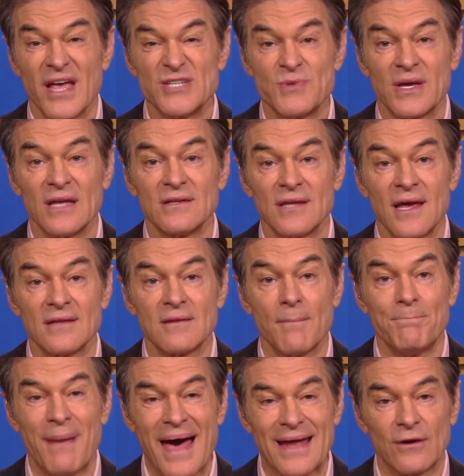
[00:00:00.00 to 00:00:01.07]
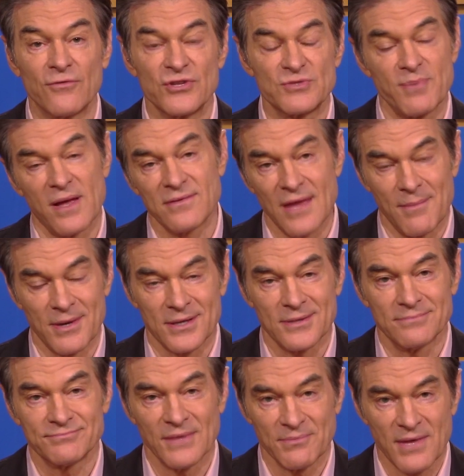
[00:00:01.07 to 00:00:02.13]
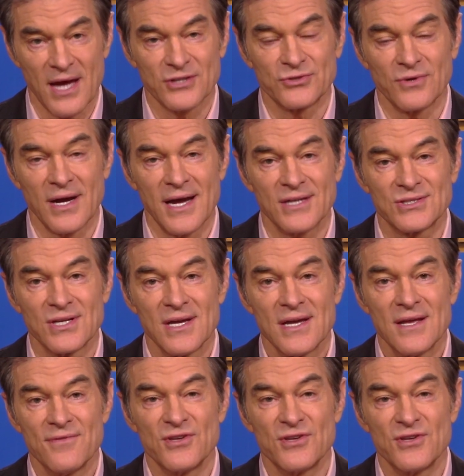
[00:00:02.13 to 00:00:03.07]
as we continue to battle this pandemic. I'm Dr. Oz.